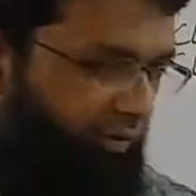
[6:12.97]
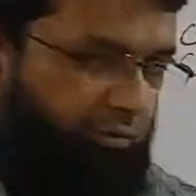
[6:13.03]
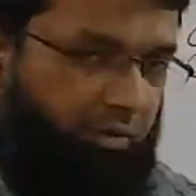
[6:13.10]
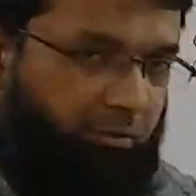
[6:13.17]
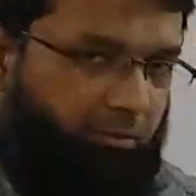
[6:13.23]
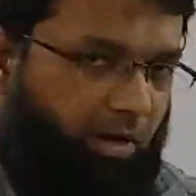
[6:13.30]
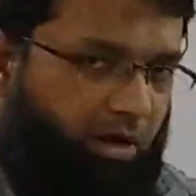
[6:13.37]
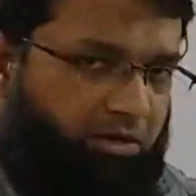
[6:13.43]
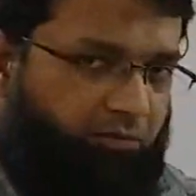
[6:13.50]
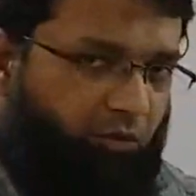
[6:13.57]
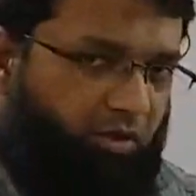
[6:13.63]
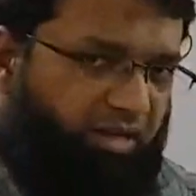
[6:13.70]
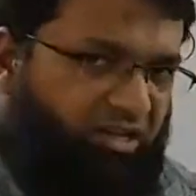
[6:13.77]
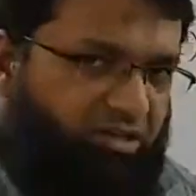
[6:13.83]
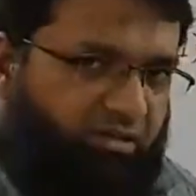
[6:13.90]
of the marks for
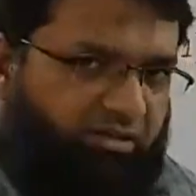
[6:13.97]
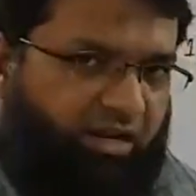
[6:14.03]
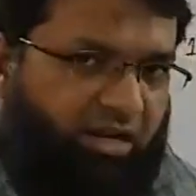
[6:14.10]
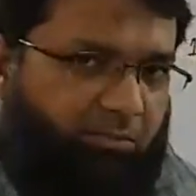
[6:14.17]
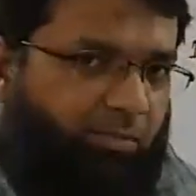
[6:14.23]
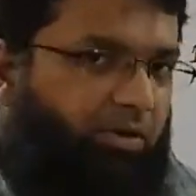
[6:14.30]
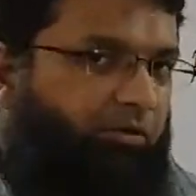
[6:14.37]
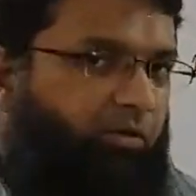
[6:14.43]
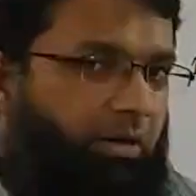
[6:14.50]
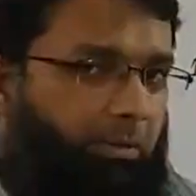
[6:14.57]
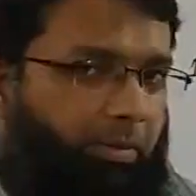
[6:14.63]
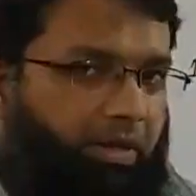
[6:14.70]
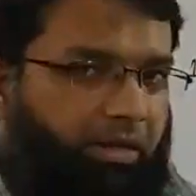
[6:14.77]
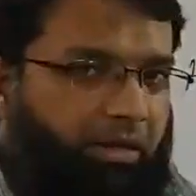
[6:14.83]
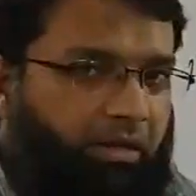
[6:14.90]
each assignment will
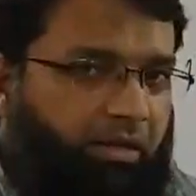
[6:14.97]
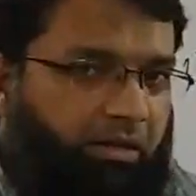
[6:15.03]
be